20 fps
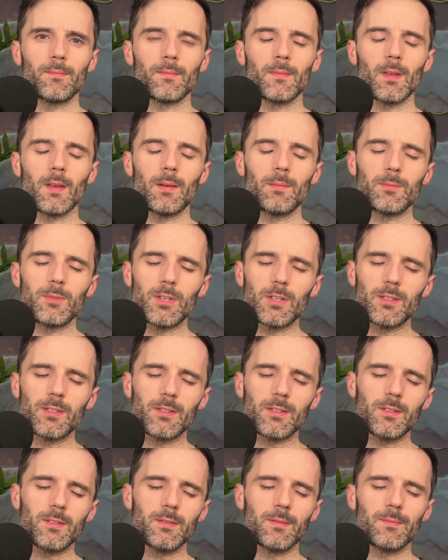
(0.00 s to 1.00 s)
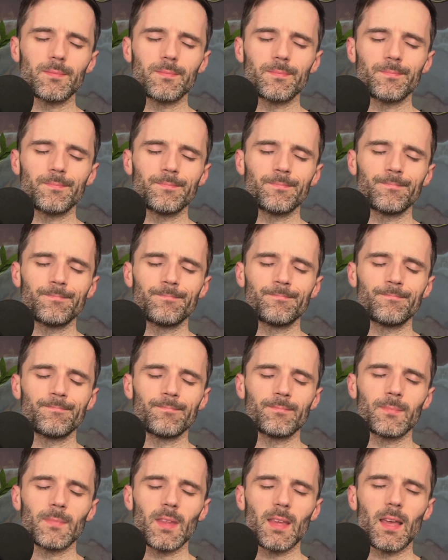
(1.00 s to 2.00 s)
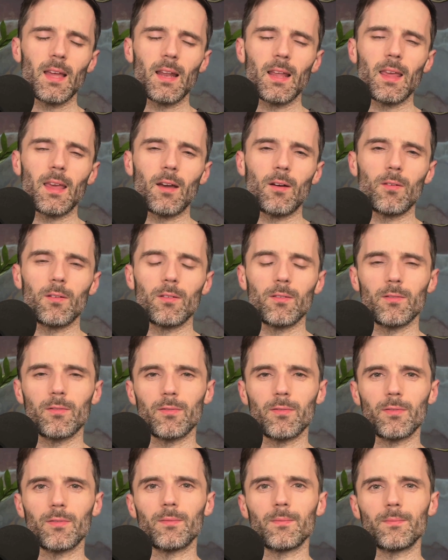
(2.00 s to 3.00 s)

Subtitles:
I'm just getting out of